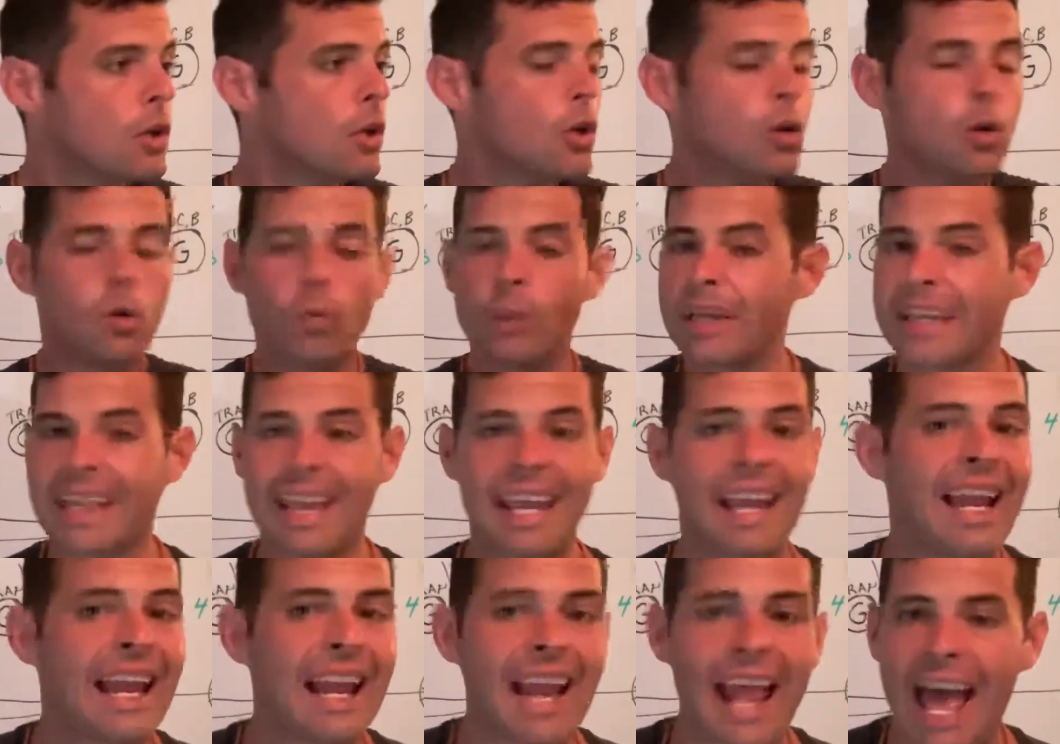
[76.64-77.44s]
we
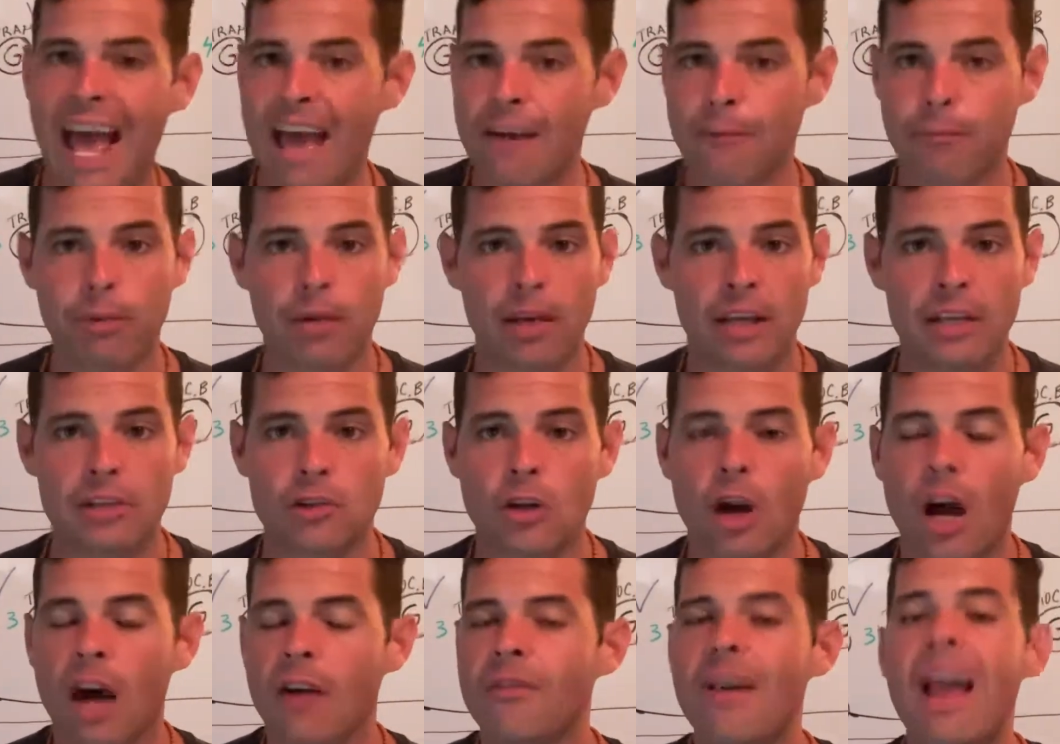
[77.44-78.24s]
can't have plays
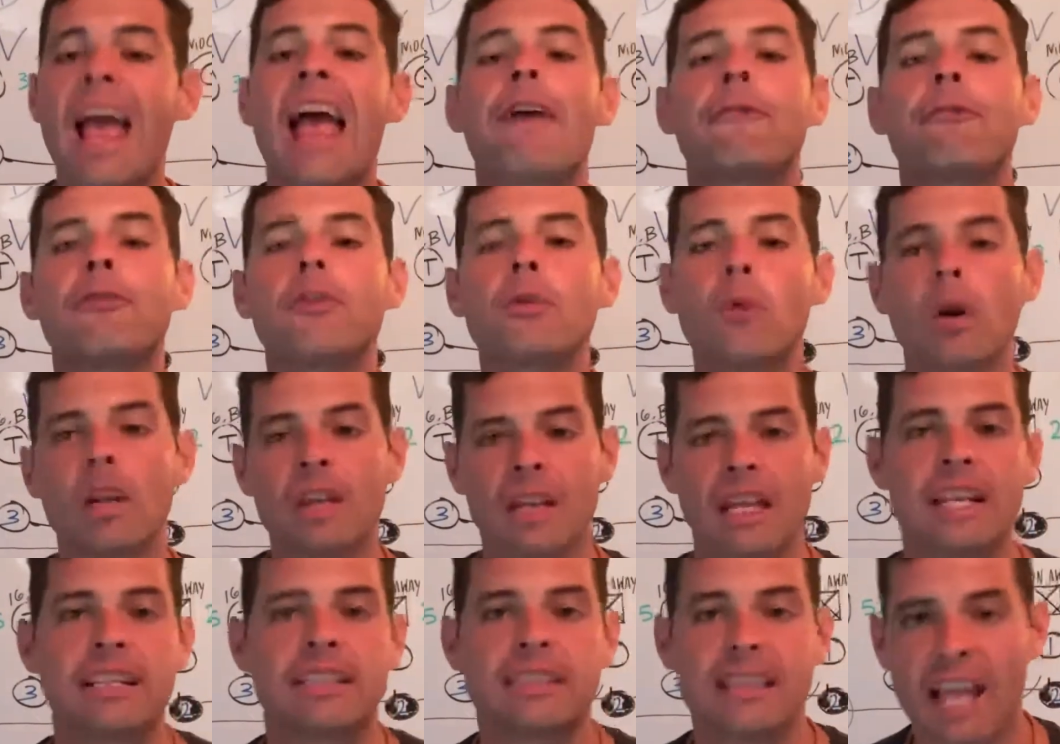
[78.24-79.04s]
off. Everyone
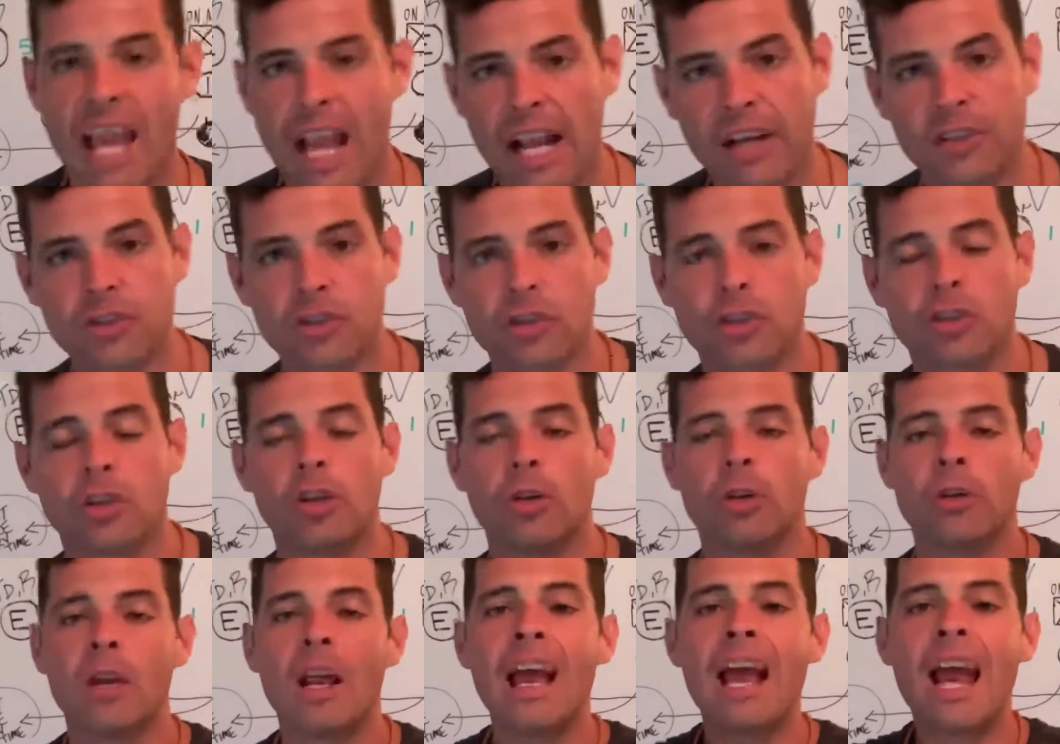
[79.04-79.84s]
needs to
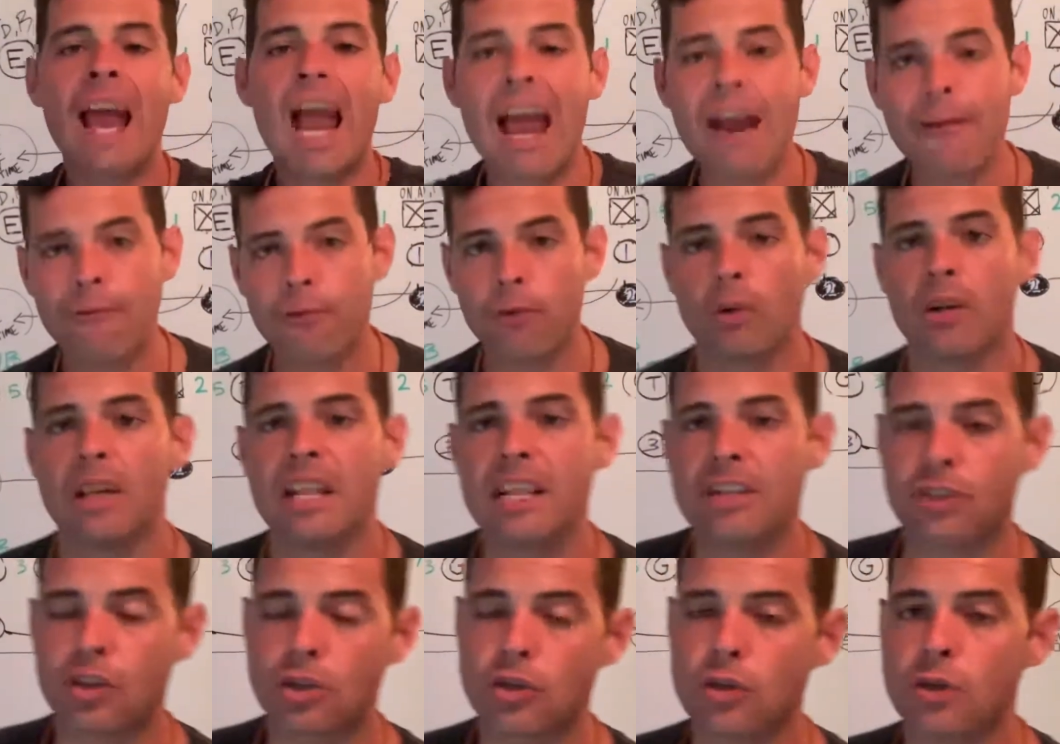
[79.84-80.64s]
execute. Everyone
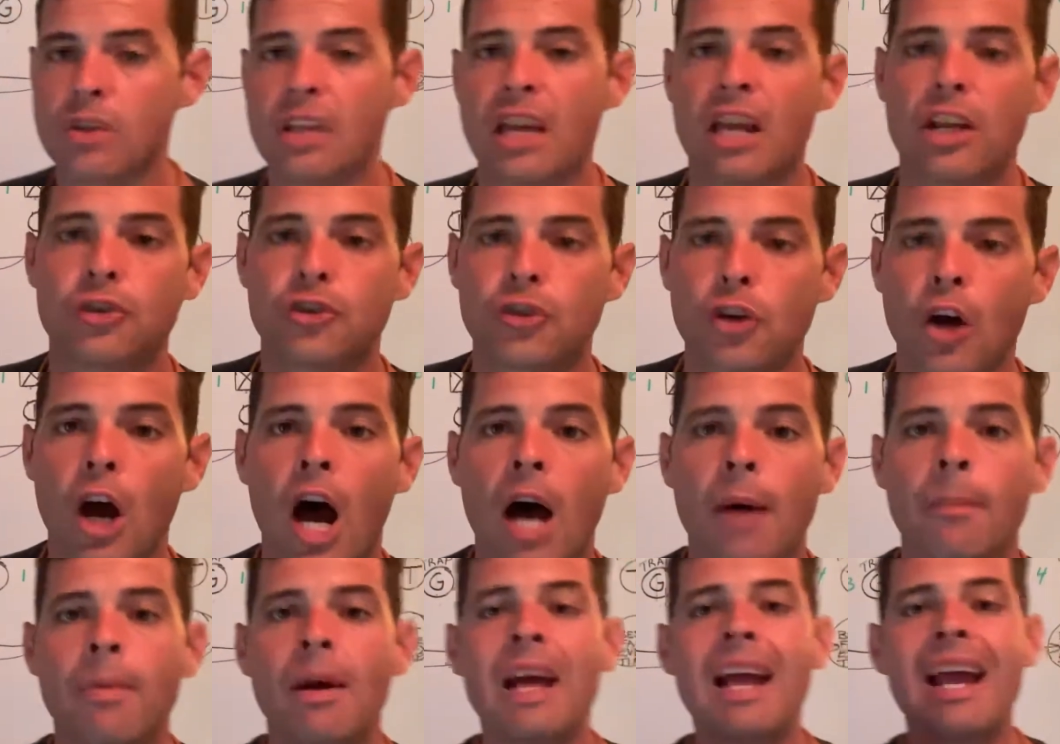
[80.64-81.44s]
needs to do their
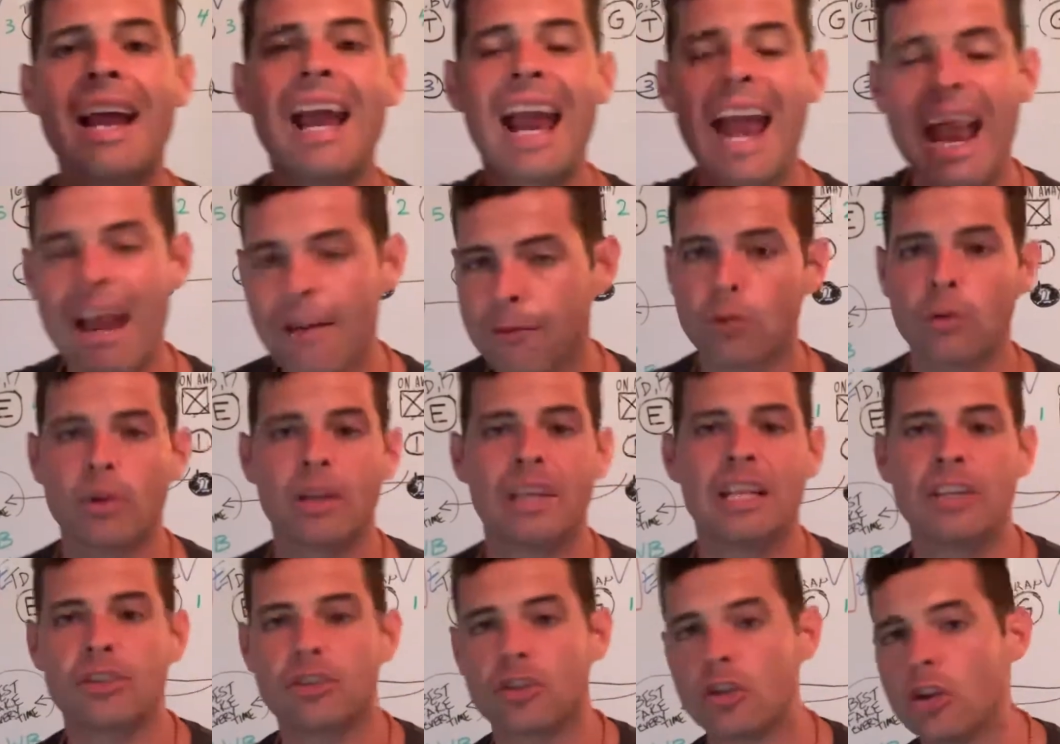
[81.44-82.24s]
job. Everyone
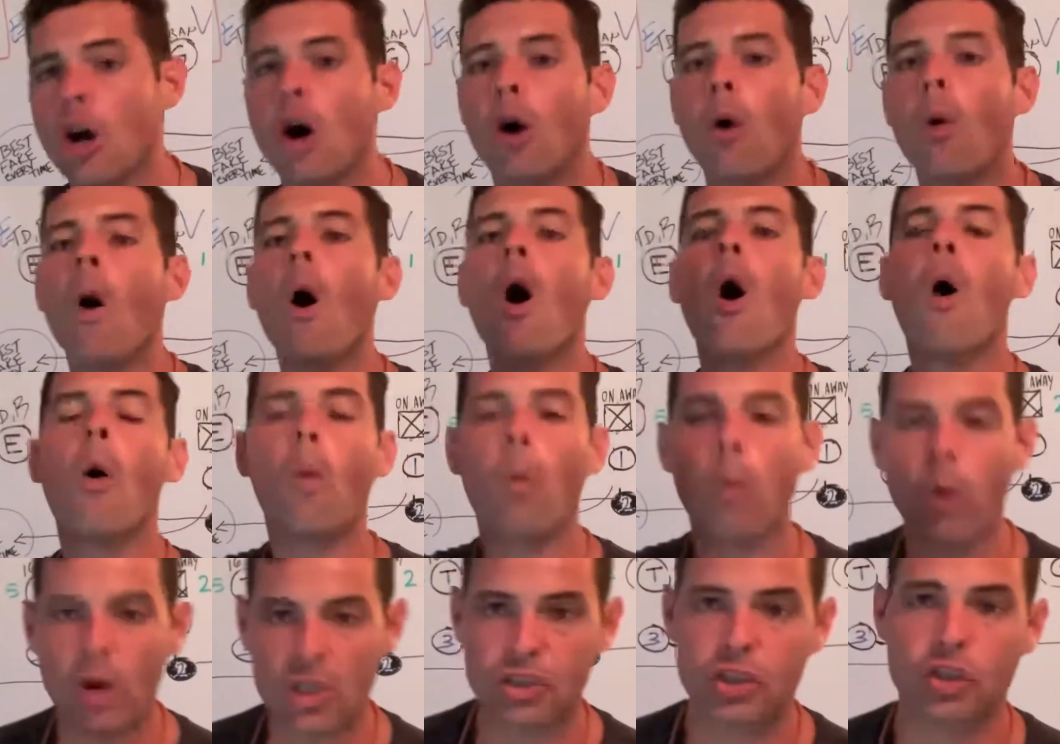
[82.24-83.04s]
needs to know
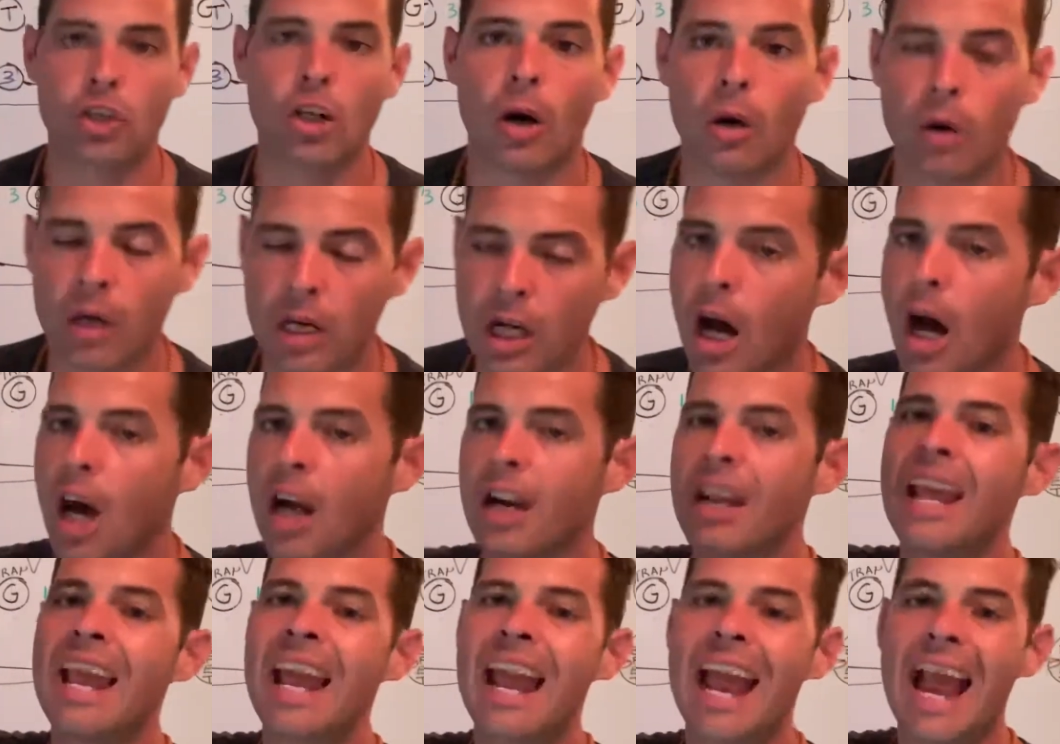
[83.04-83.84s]
what's going
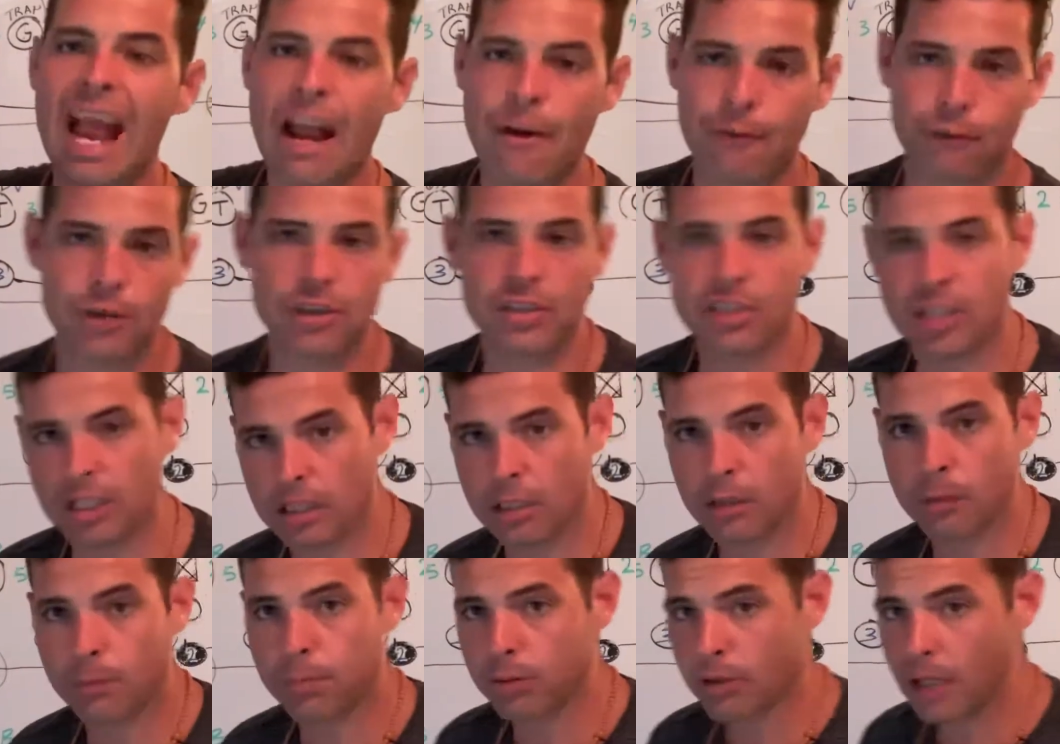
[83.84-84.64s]
on every
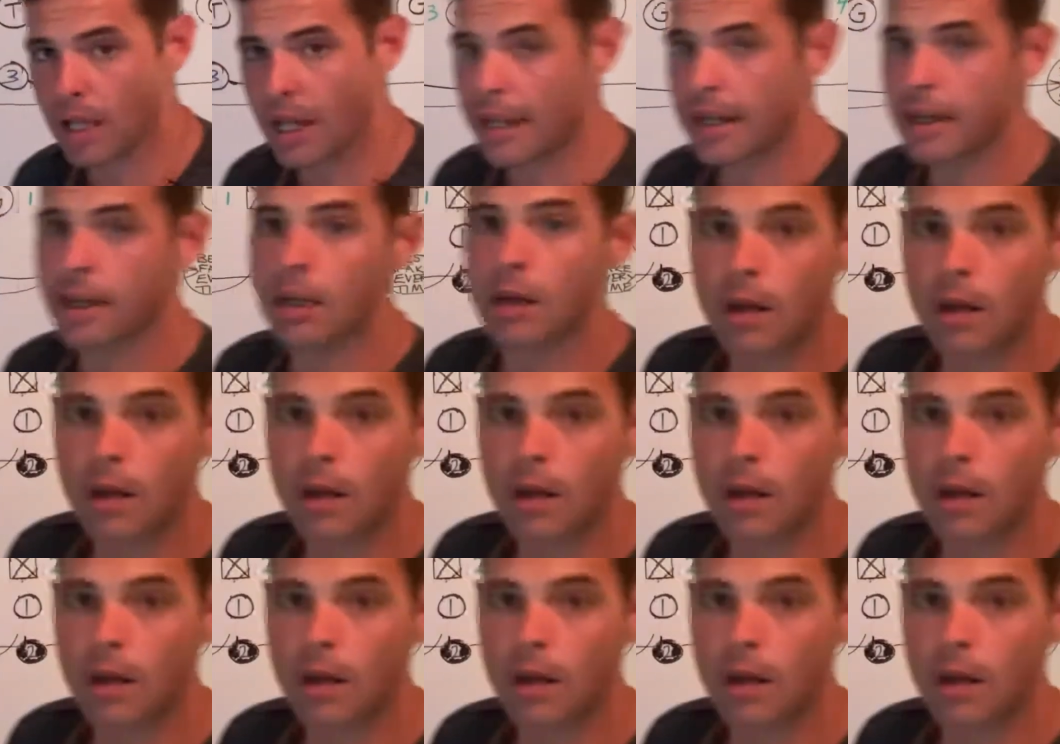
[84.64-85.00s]
single play.